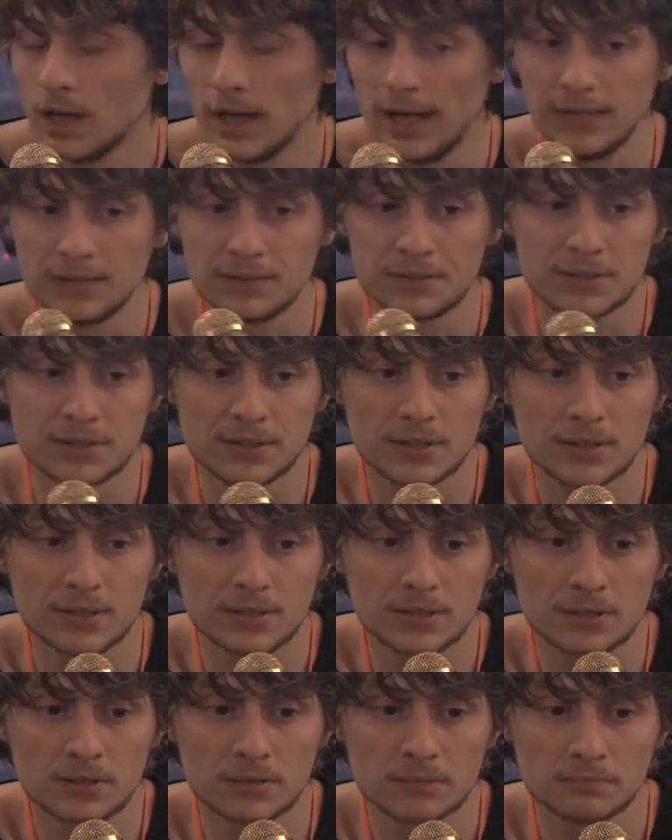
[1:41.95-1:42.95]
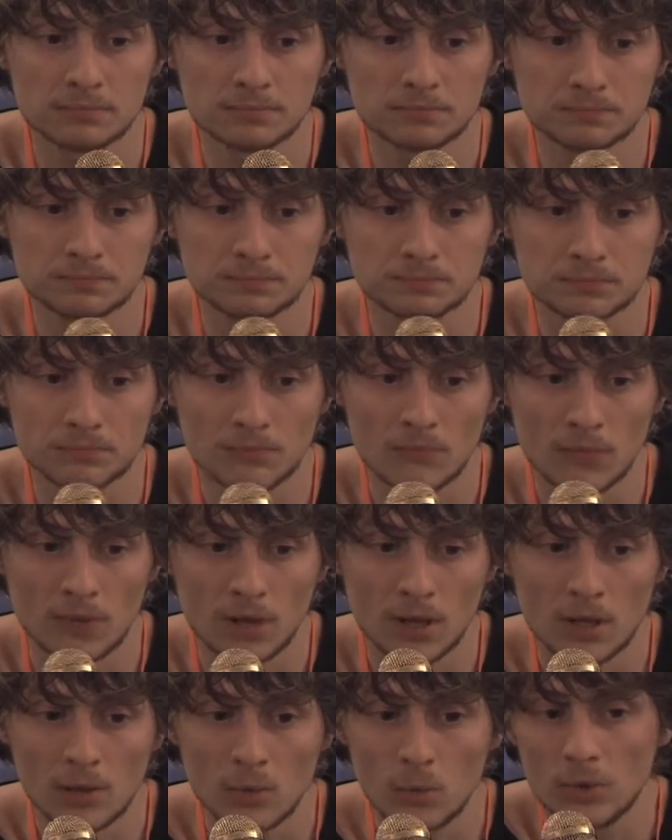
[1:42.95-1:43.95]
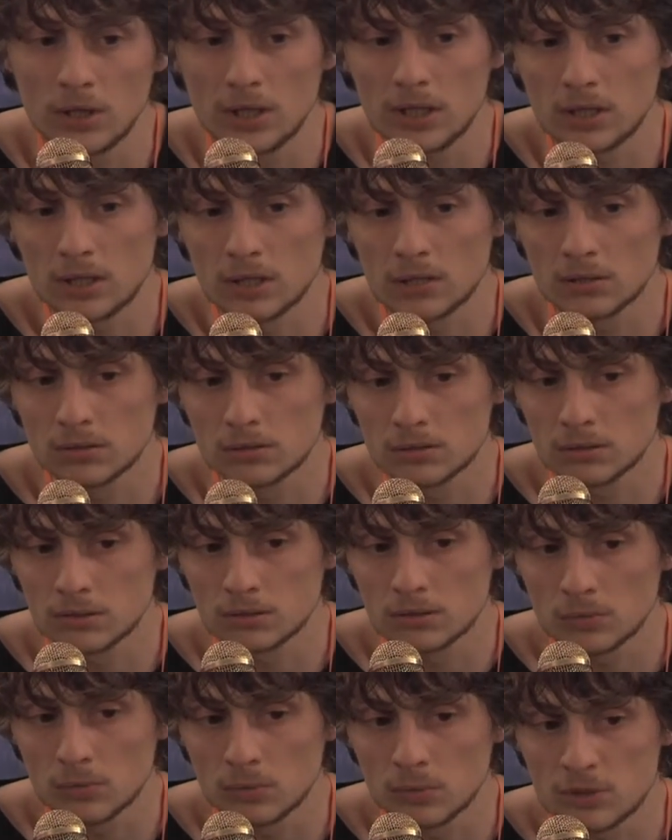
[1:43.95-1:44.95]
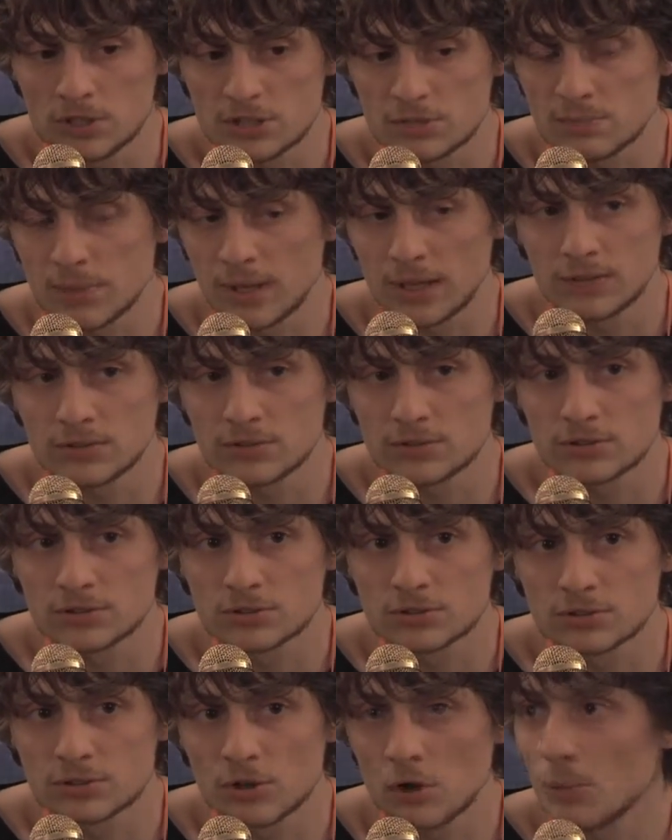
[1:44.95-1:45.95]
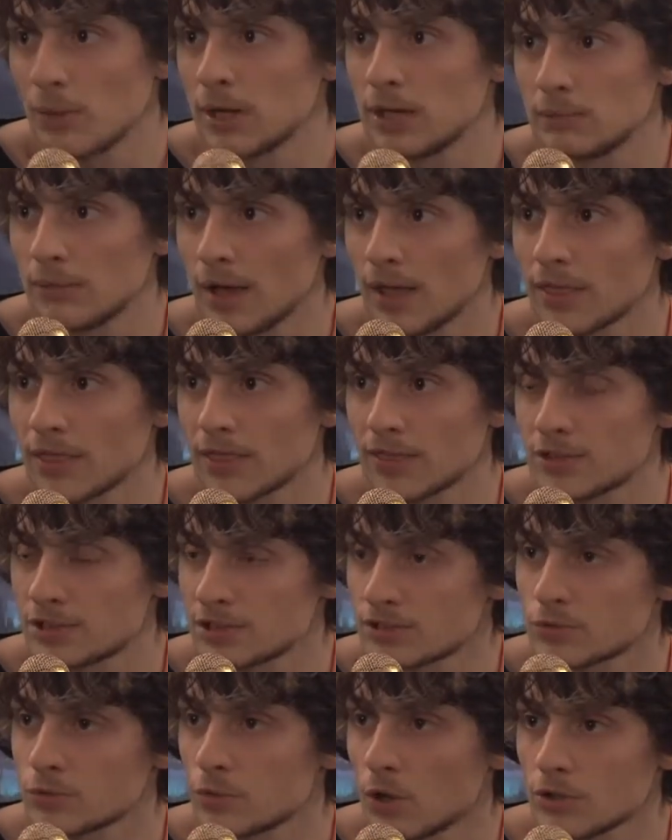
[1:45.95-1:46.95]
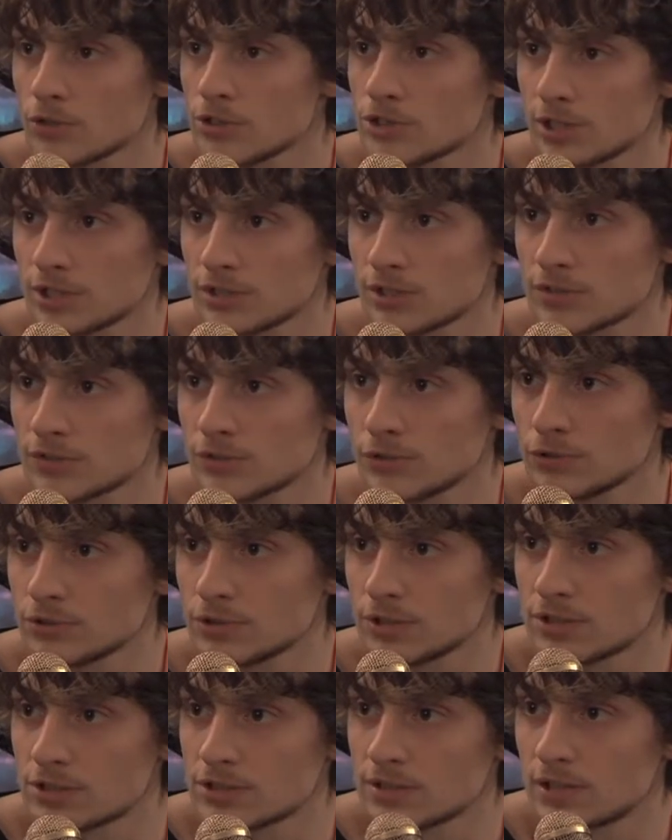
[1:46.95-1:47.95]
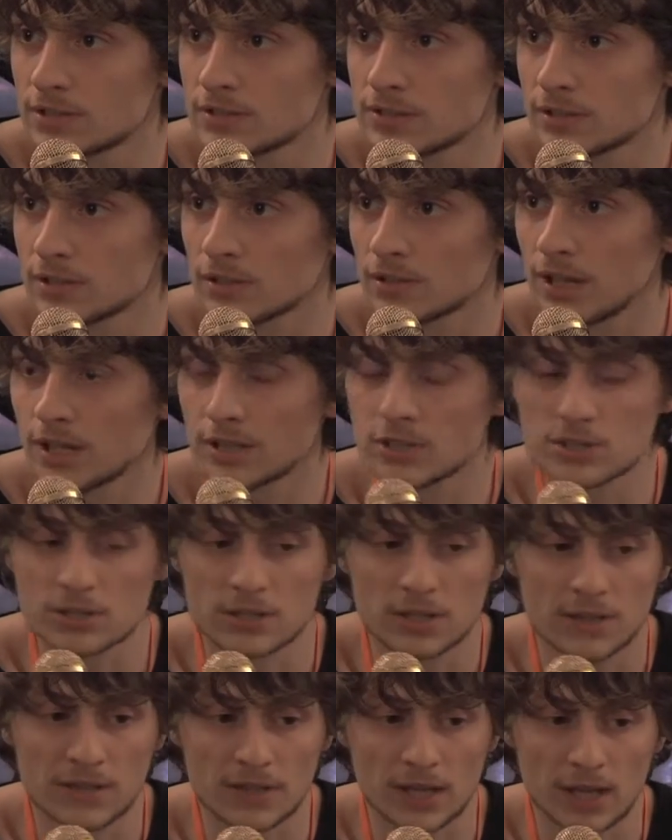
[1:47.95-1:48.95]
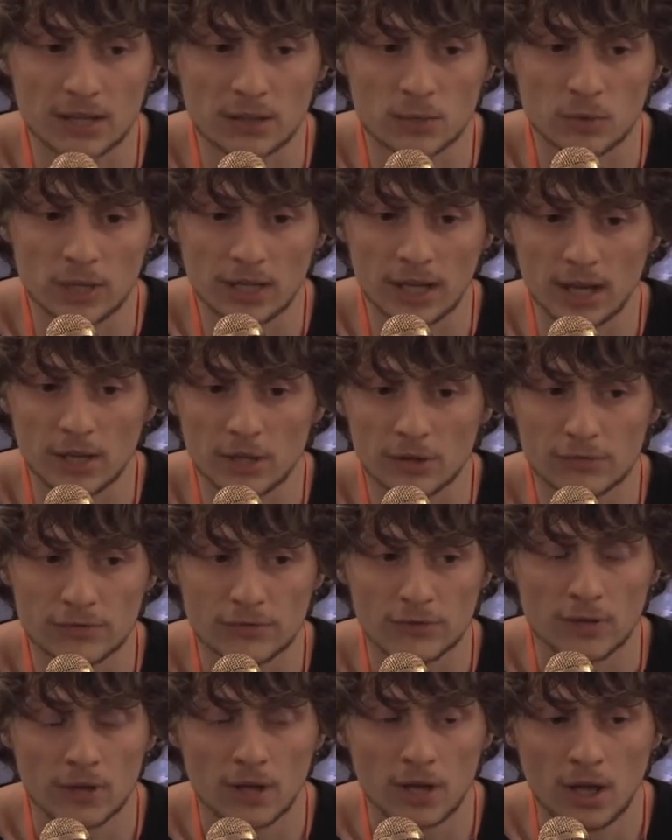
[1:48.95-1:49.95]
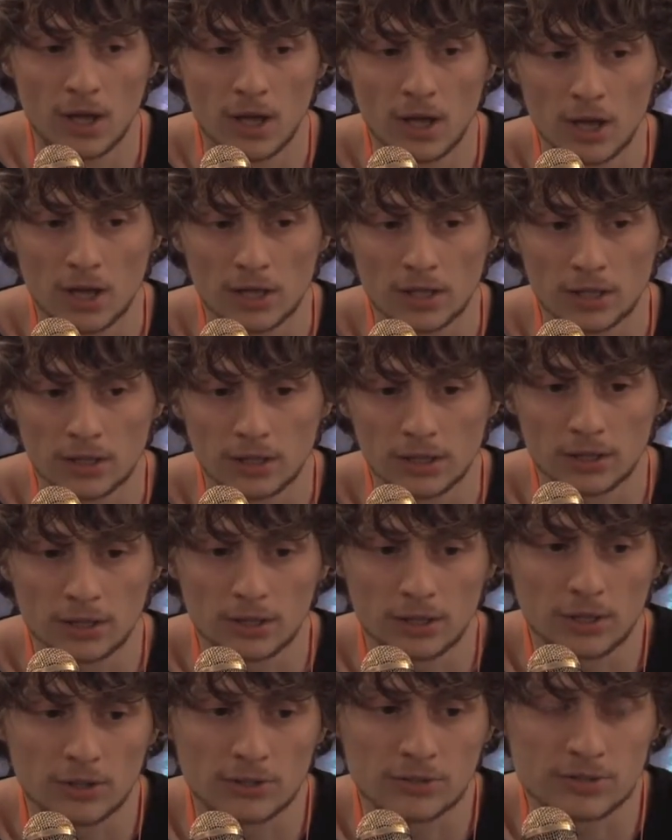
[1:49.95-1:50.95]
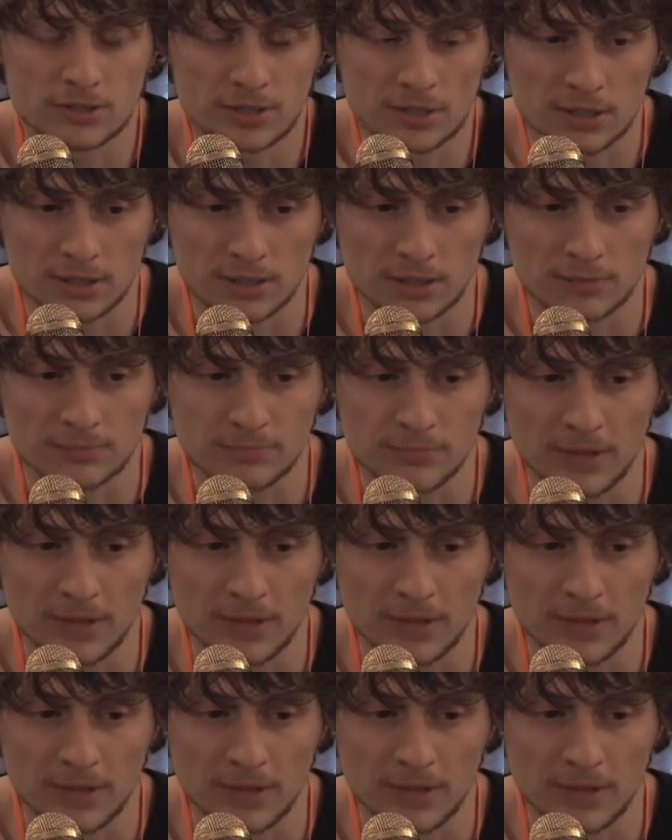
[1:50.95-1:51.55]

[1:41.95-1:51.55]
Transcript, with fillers: And um, we we spent so many months just watching this footage that uh, actually at the end we kind of got uh,